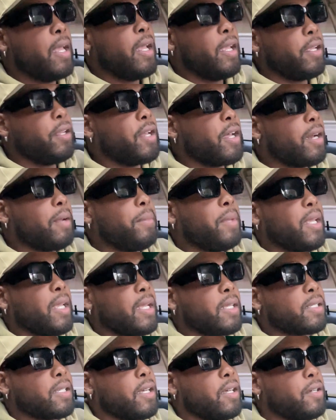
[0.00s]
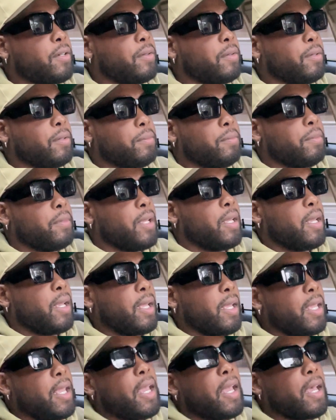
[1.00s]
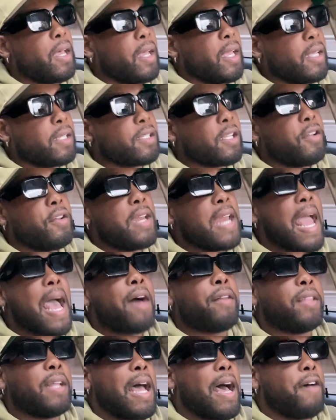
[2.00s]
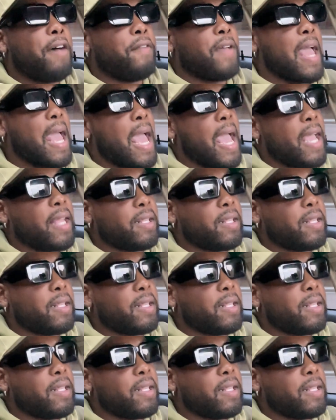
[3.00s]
You know what I mean? And so, yeah. And so now that I've had